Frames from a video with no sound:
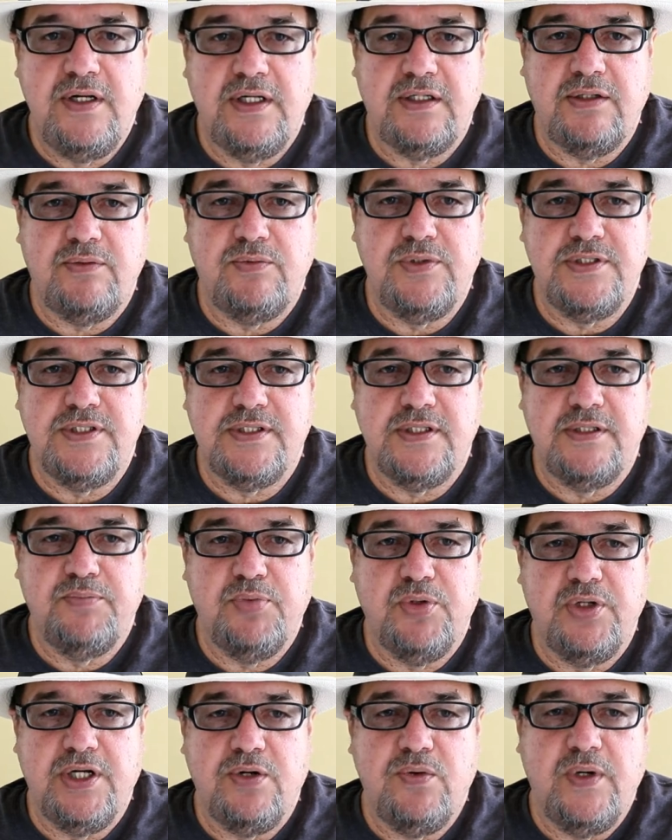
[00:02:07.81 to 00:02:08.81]
It was a
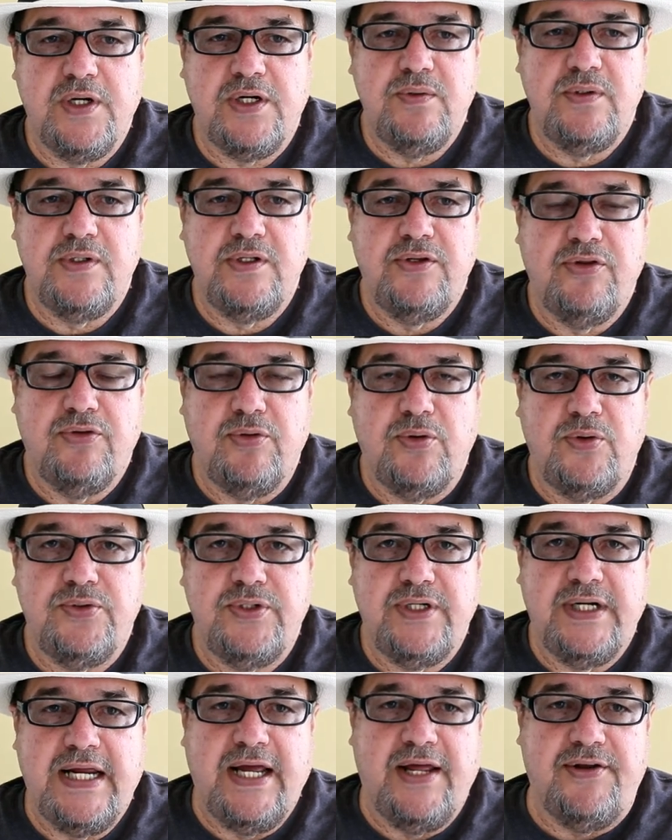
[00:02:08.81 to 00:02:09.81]
pretty quick one thrown
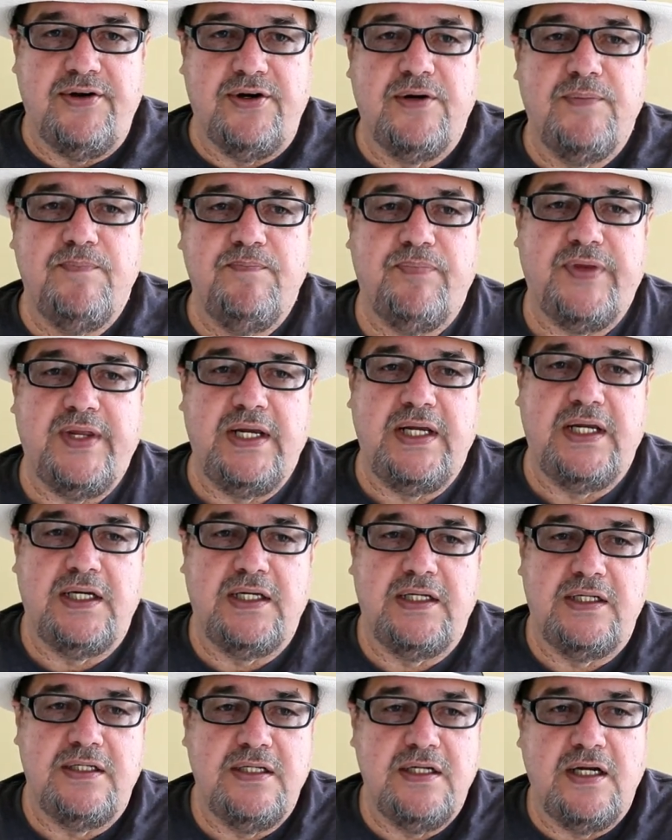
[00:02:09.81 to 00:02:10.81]
together,
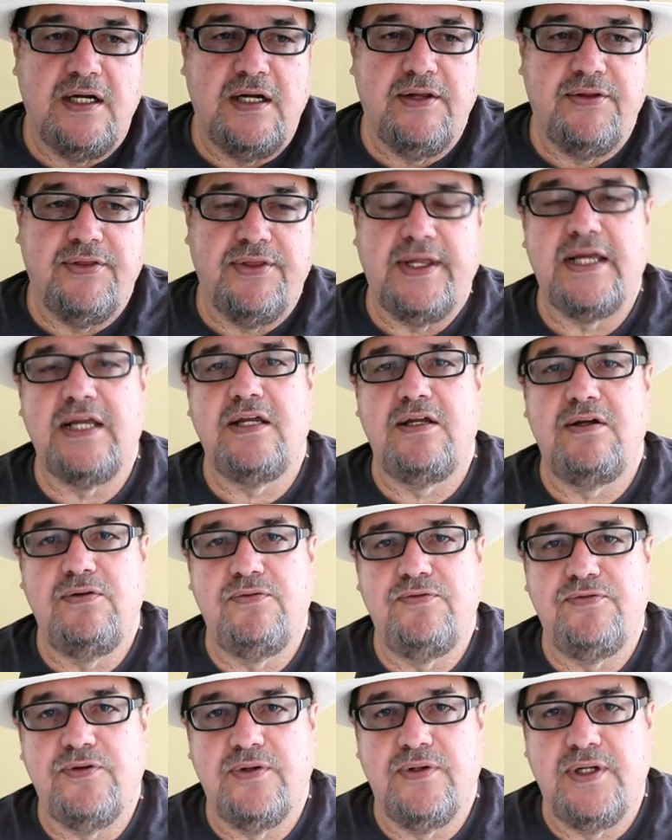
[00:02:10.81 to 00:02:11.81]
and uh, thank you
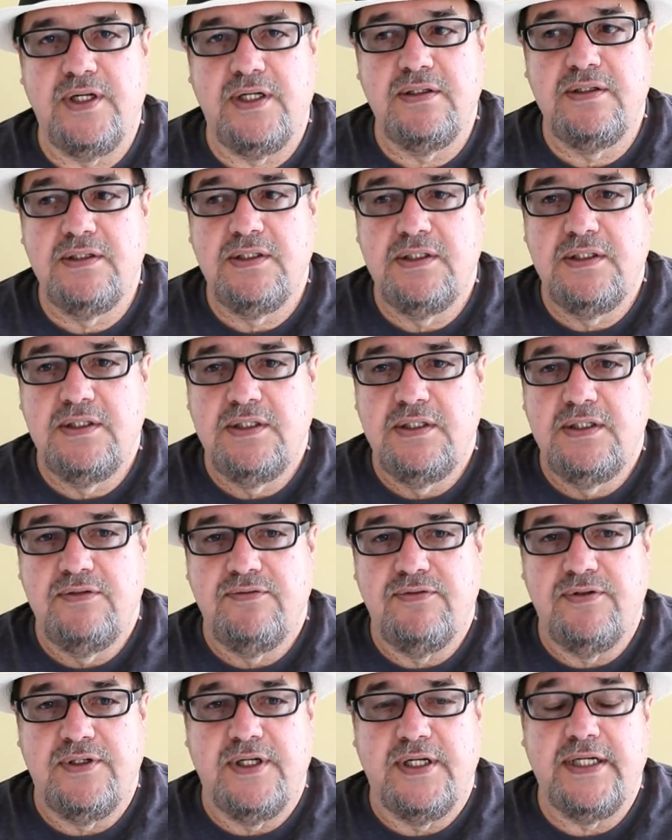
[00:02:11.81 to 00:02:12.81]
for the,
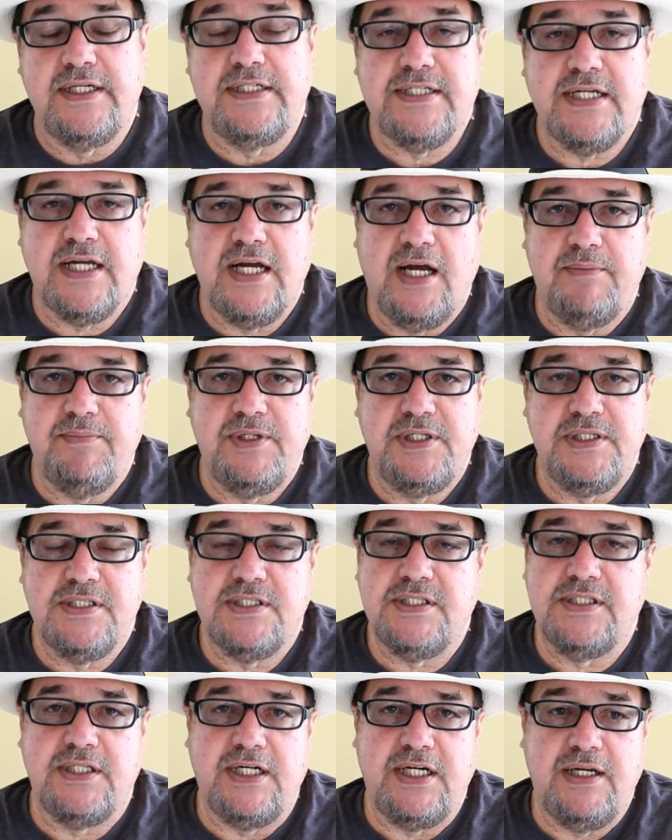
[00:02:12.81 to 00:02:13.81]
for the nice comments
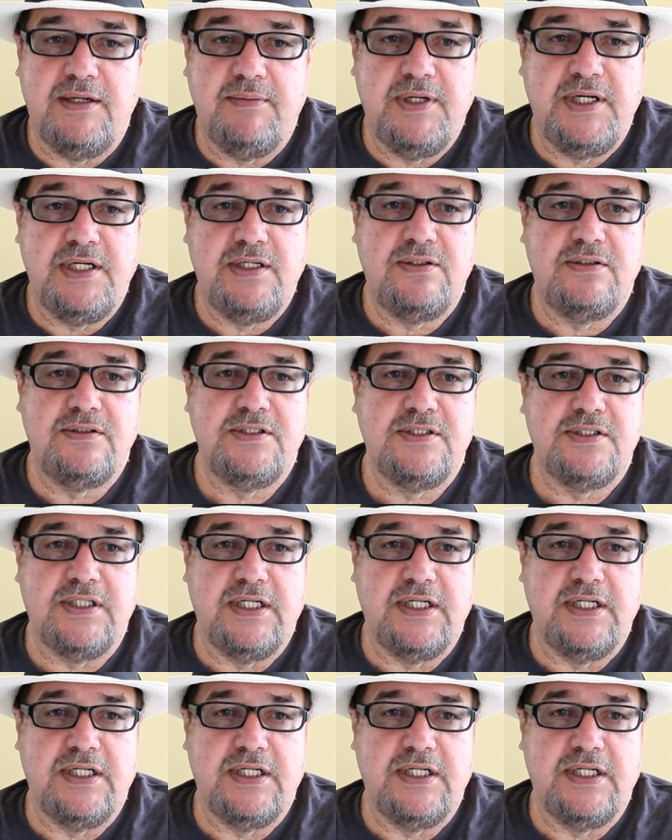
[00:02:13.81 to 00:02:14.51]
and the emails.